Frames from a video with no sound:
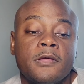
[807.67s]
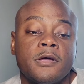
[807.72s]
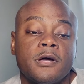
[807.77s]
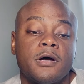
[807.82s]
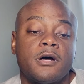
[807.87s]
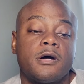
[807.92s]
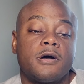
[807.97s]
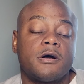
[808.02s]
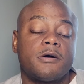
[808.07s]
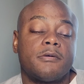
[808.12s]

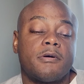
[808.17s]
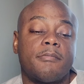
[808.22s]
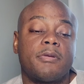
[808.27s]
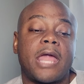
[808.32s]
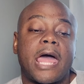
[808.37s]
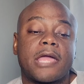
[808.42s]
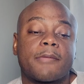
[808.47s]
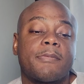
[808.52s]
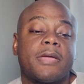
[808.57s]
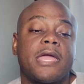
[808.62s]
a
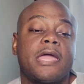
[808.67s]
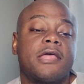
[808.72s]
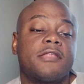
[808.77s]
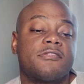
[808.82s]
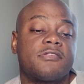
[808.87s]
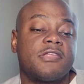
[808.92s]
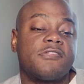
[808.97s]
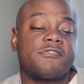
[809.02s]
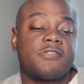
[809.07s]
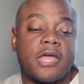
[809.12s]
black
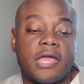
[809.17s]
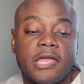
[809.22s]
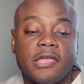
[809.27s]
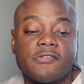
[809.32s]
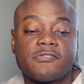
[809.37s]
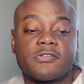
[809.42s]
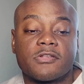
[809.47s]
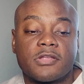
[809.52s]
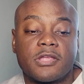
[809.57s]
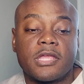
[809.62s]
man these
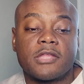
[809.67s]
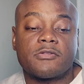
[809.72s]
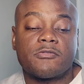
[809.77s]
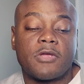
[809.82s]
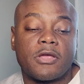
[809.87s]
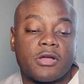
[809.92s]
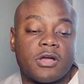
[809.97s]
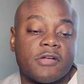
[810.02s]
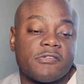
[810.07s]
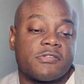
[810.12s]
days to
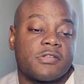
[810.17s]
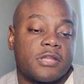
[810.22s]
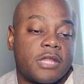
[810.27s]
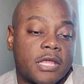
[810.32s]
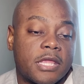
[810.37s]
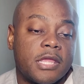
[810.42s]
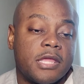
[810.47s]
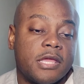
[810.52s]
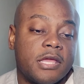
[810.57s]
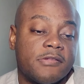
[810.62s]
get custody of
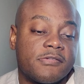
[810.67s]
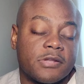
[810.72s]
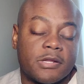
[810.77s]
their kids.